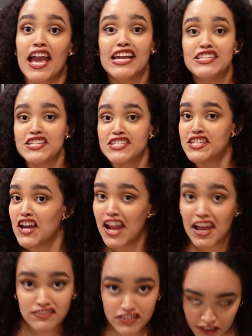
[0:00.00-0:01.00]
It does not
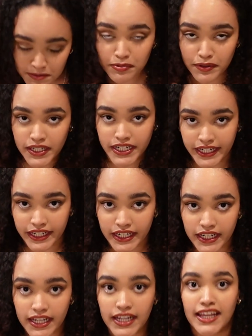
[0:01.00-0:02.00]
have to look pretty.
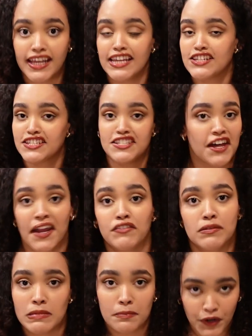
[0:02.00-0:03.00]
It does not have
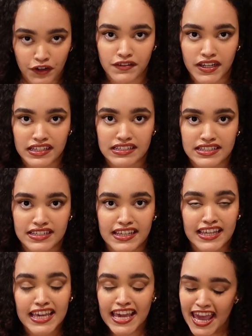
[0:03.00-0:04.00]
to be
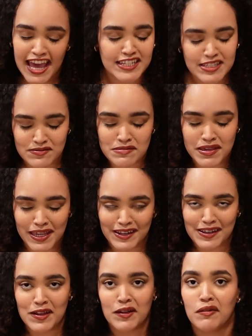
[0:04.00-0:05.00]
perfect. It has to be made.
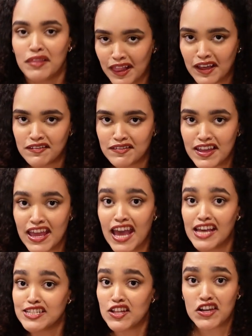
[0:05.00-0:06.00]

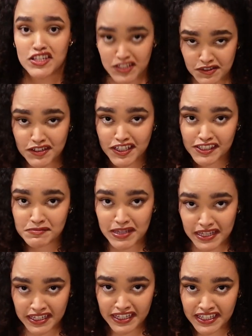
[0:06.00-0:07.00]
As long as you're good at
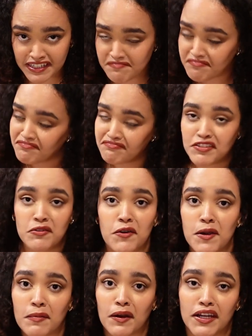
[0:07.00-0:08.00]
making it, don't
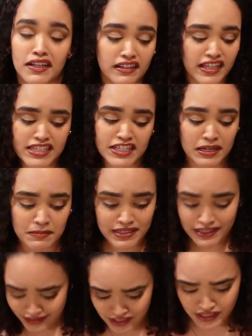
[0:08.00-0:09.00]
worry about it. It's gonna be
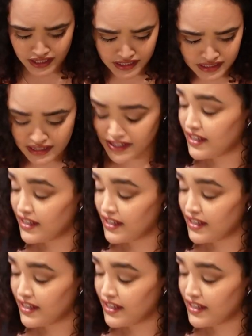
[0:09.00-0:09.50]
delicious.